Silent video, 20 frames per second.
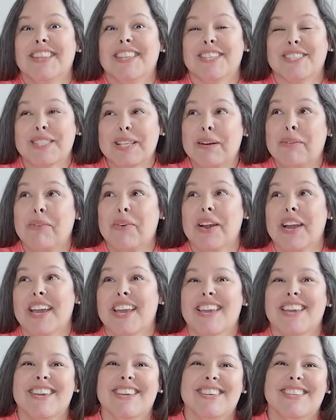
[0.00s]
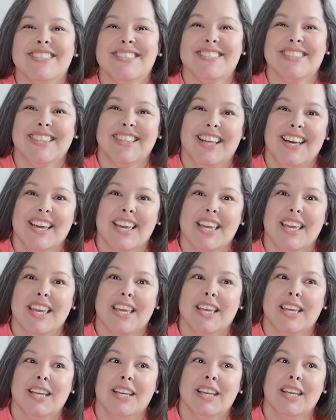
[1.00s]
the subway is
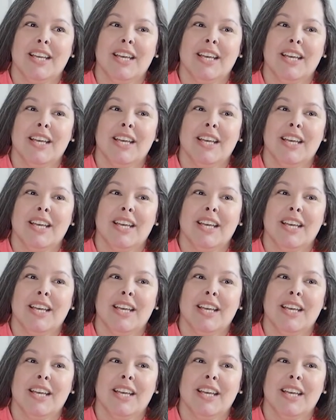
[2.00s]
like,